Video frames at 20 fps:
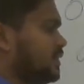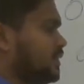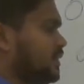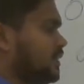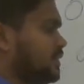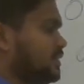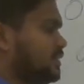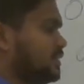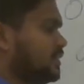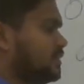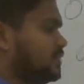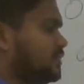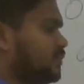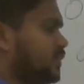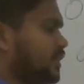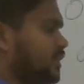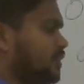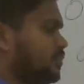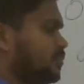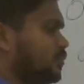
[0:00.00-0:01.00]
region is
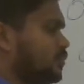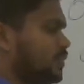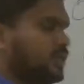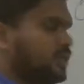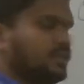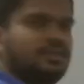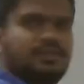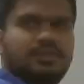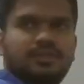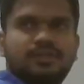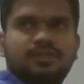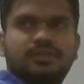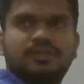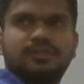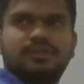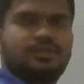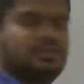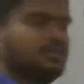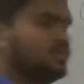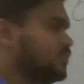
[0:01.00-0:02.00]
very important.
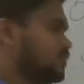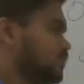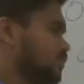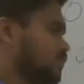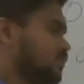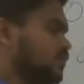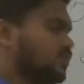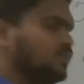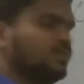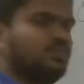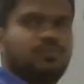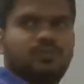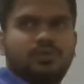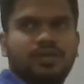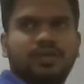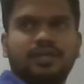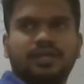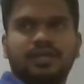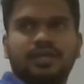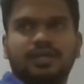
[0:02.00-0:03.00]
So
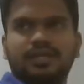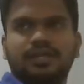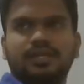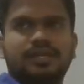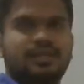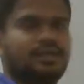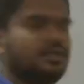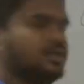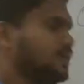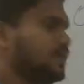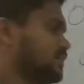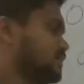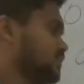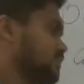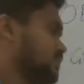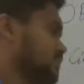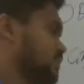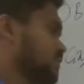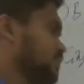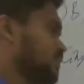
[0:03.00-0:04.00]
for any end task.
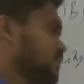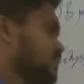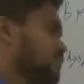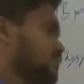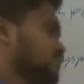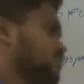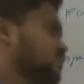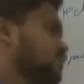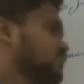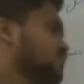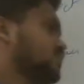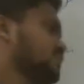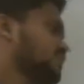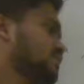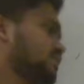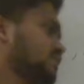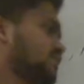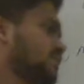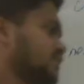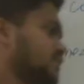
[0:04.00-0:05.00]
So
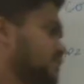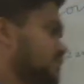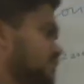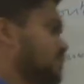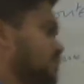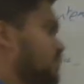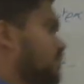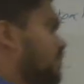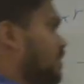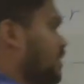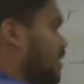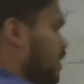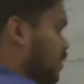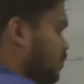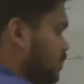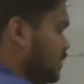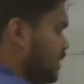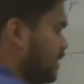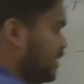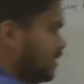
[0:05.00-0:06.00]
how
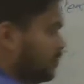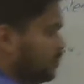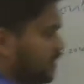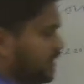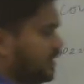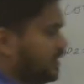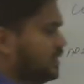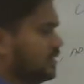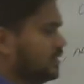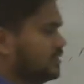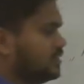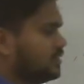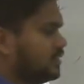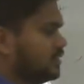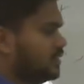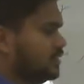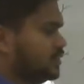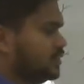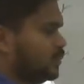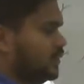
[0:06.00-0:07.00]
they are applying in
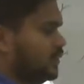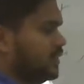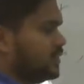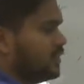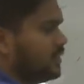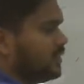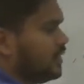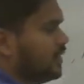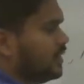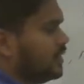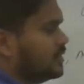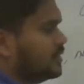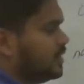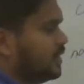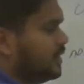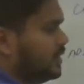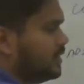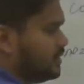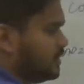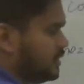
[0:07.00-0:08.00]
squeeze and
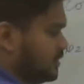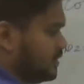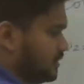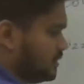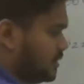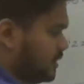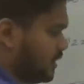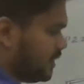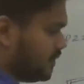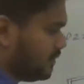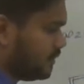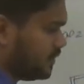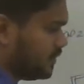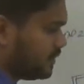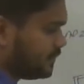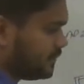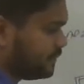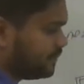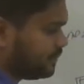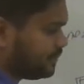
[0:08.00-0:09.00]
excitation is they have
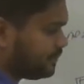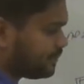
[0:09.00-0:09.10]
a